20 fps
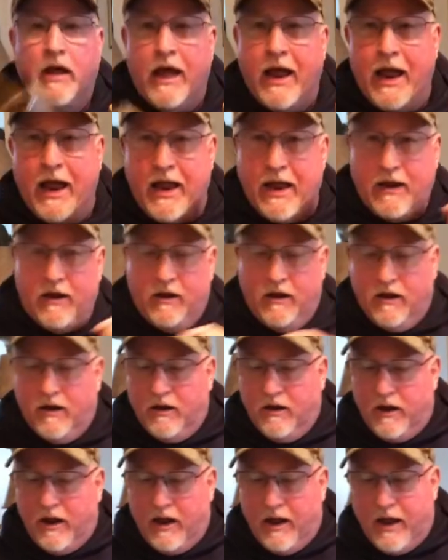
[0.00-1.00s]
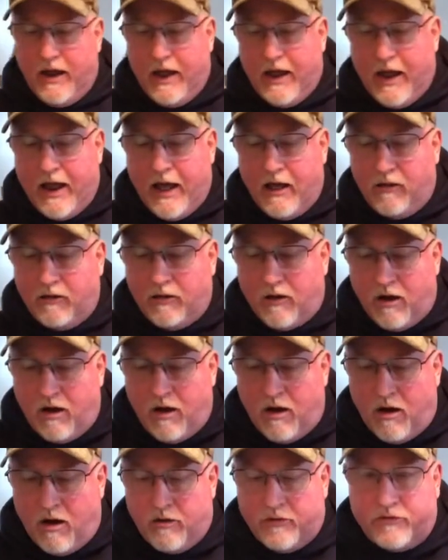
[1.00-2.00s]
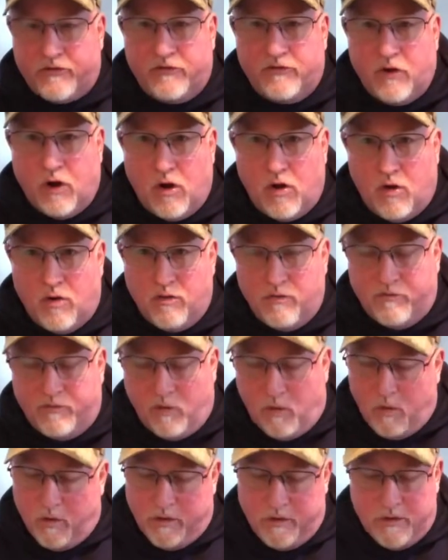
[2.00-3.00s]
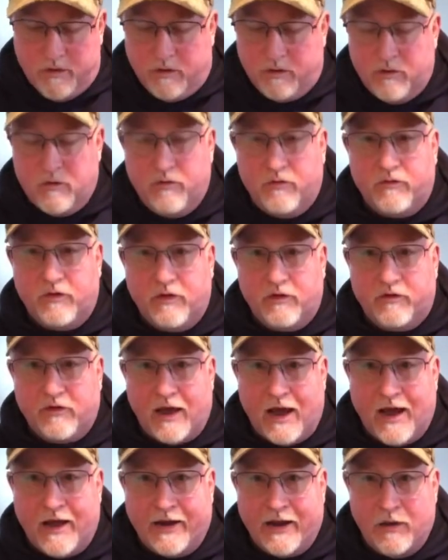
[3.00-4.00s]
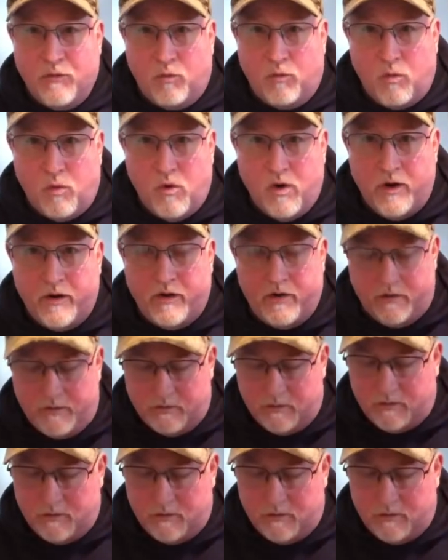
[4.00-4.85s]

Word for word: a alcohol stove, or you can use this on a wood